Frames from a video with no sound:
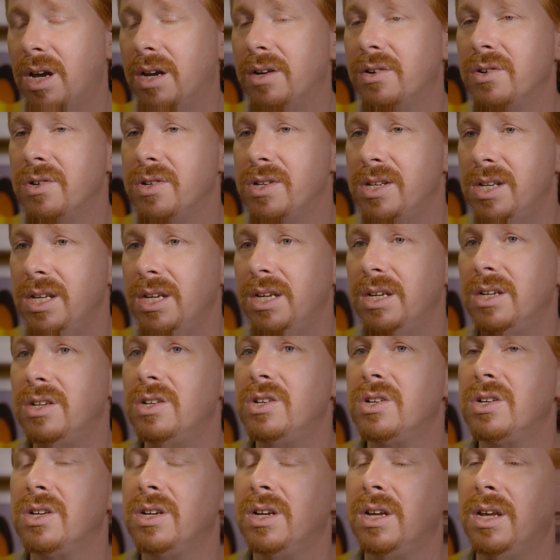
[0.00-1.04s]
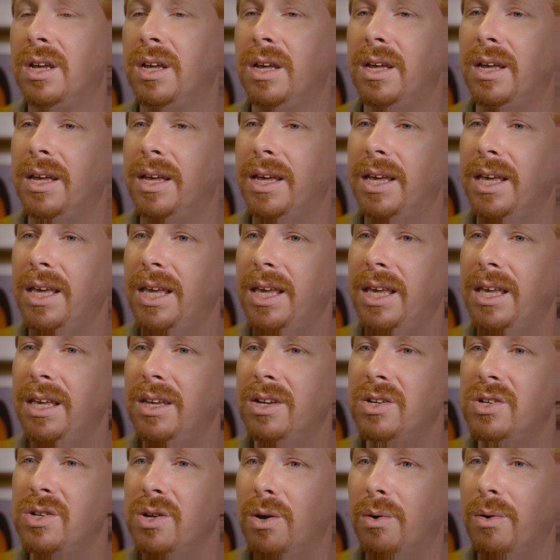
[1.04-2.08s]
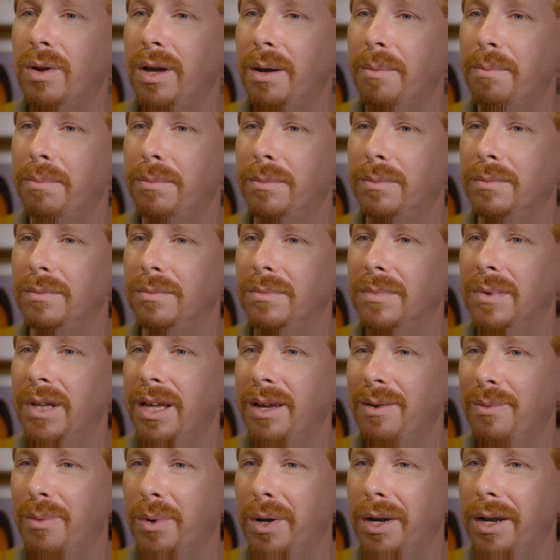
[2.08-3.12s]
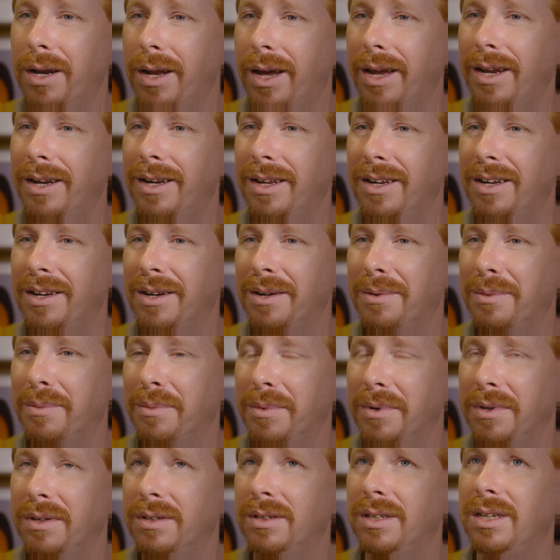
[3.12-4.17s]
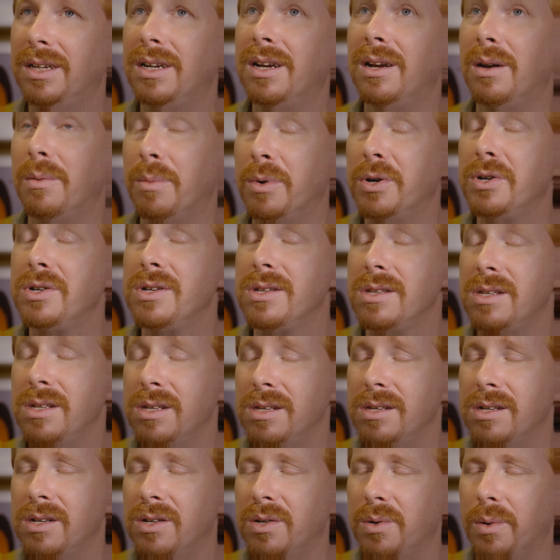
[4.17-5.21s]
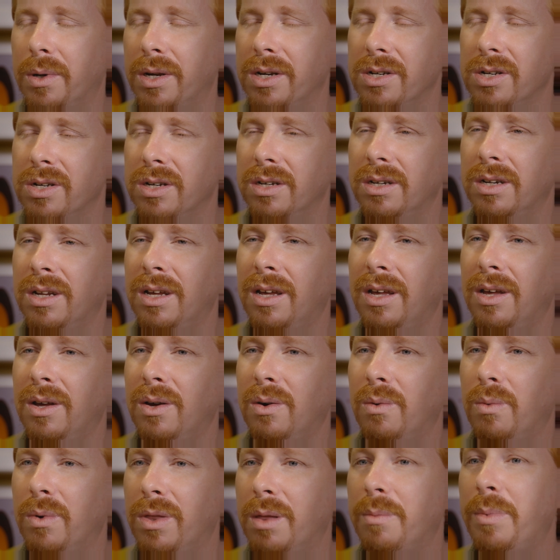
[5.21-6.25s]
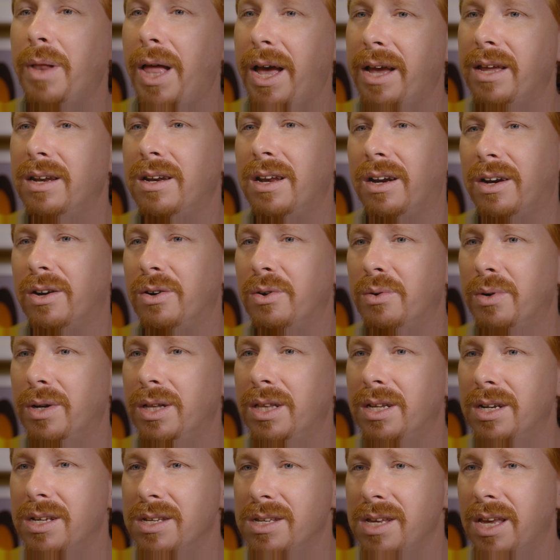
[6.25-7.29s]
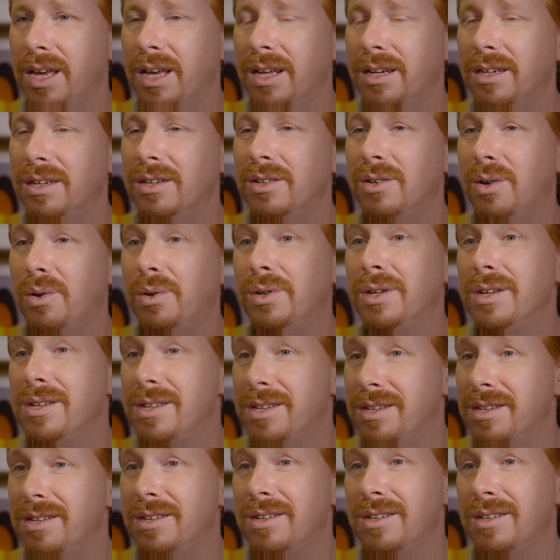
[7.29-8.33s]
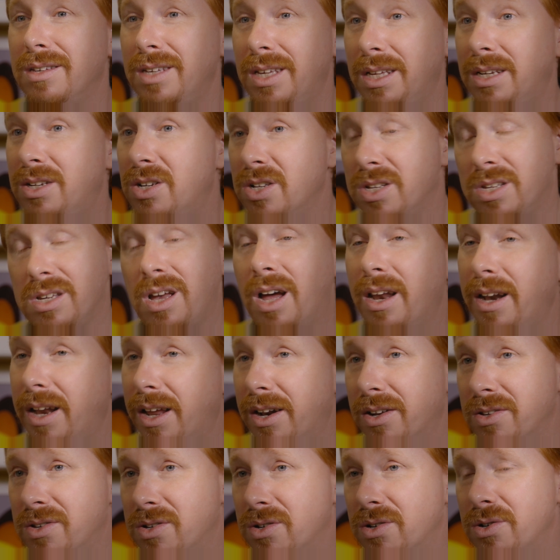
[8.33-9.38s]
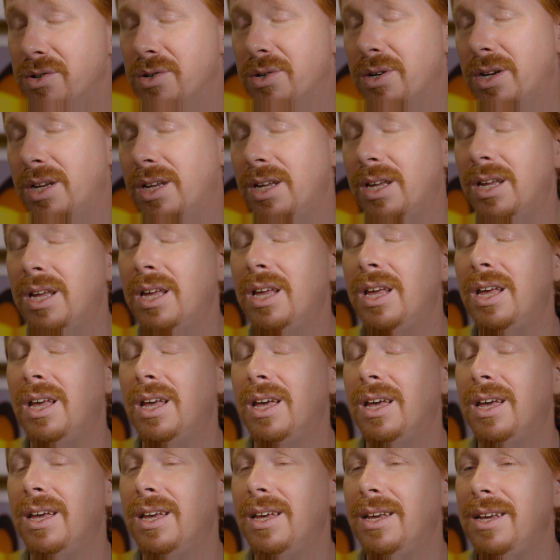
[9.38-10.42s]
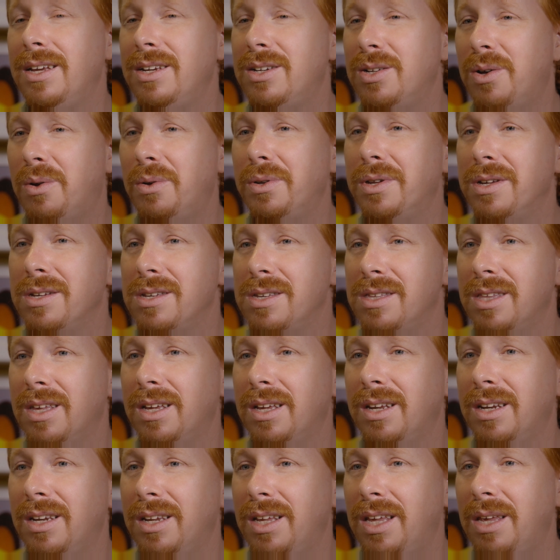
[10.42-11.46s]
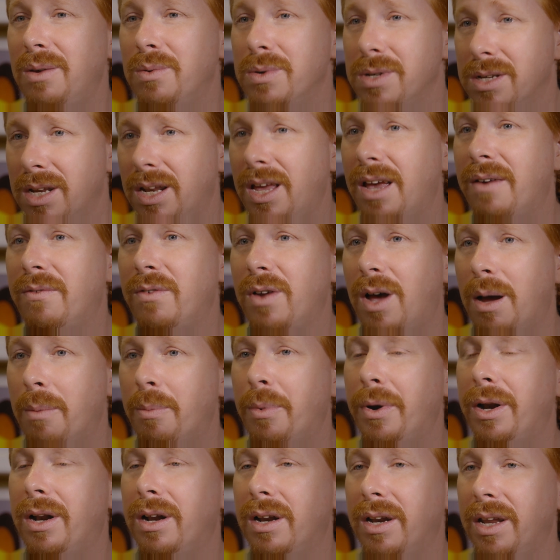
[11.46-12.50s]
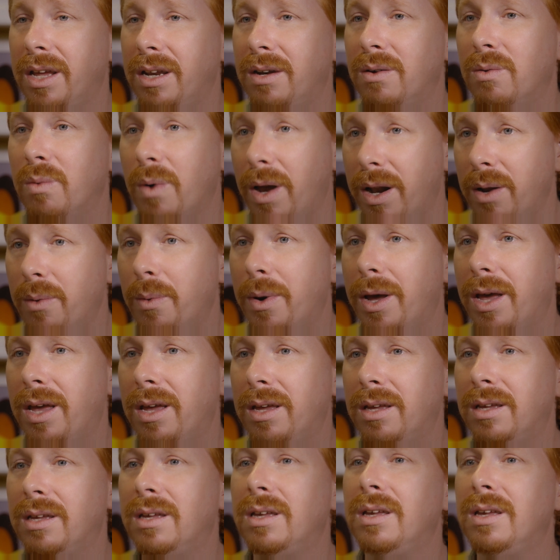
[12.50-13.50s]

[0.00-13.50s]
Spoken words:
Dr. Stege. He showed up late one night in an emergency situation with a Black & Decker drill in his hand and told us he'd just gotten out of surgery. He told us that he was going to have to operate on Aiden right away,